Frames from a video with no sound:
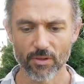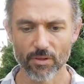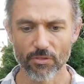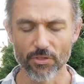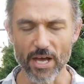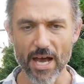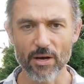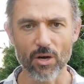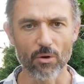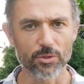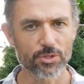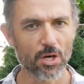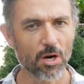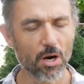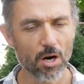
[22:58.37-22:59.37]
that
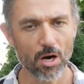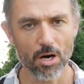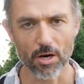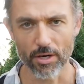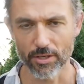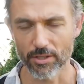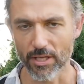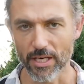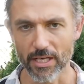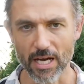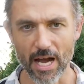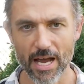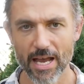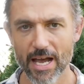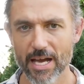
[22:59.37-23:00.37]
was hard. Like,
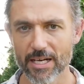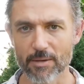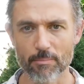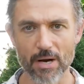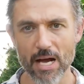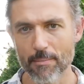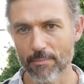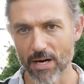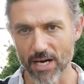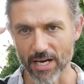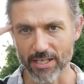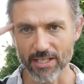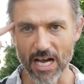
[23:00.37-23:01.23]
I had in my mind,